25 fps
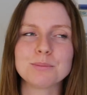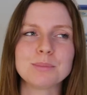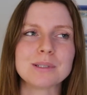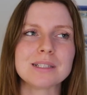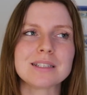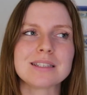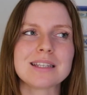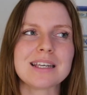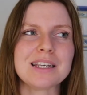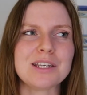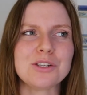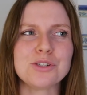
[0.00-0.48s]

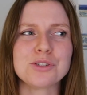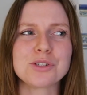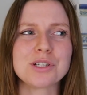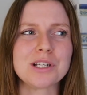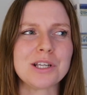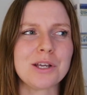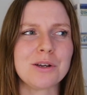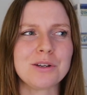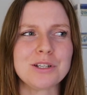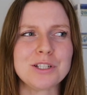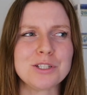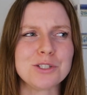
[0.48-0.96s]
but they
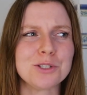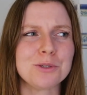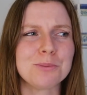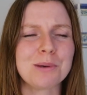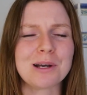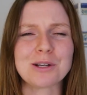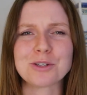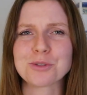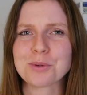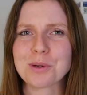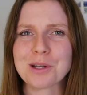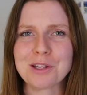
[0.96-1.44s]
usually only do
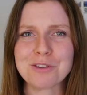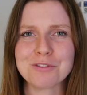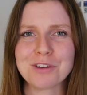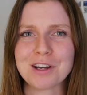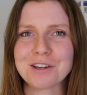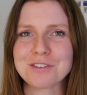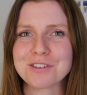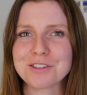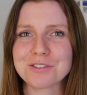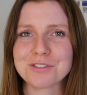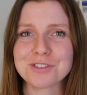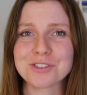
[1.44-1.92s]
about
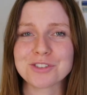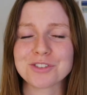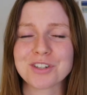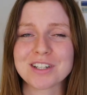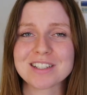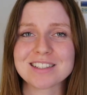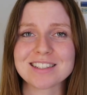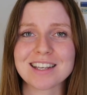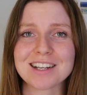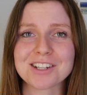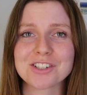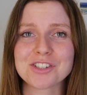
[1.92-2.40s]
25 different
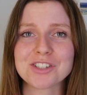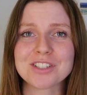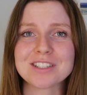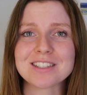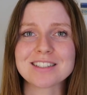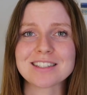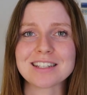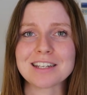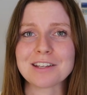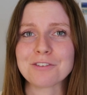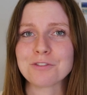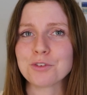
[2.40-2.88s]
transactions,
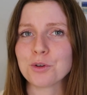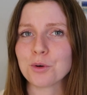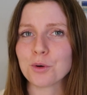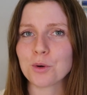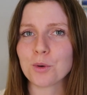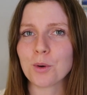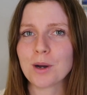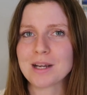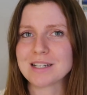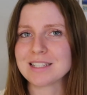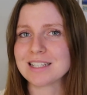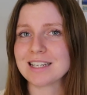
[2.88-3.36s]
and if you're
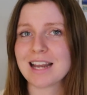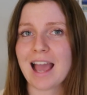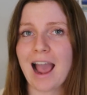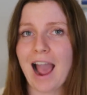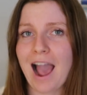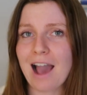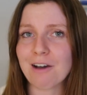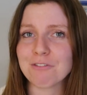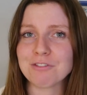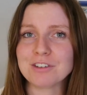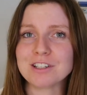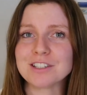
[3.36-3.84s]
quite an
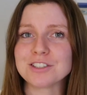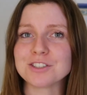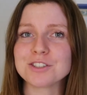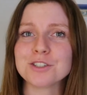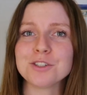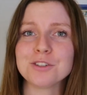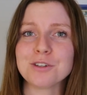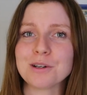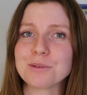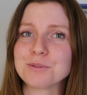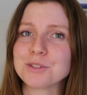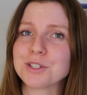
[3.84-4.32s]
avid
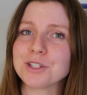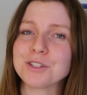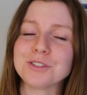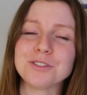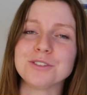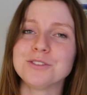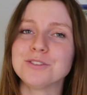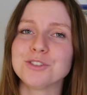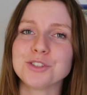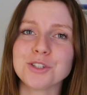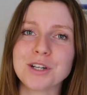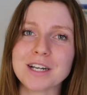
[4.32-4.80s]

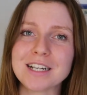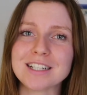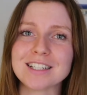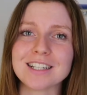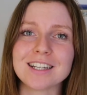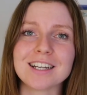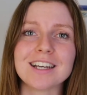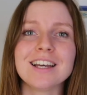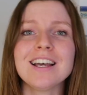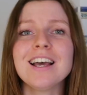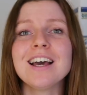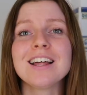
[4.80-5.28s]
crypto
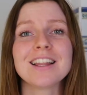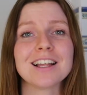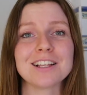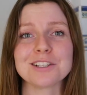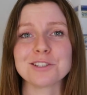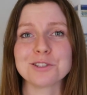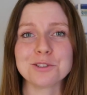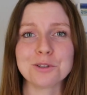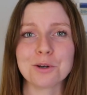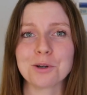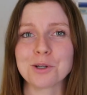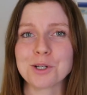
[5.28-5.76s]
trader,
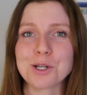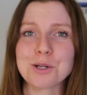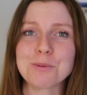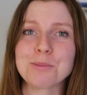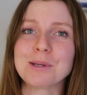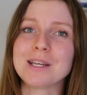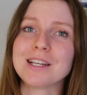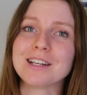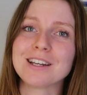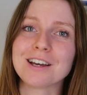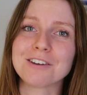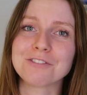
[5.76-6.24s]
that's not going to
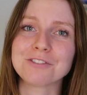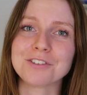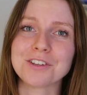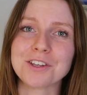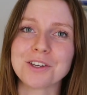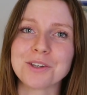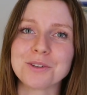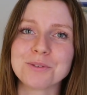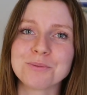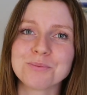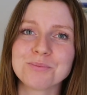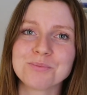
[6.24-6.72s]
be enough for
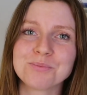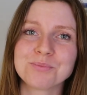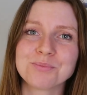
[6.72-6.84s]
you.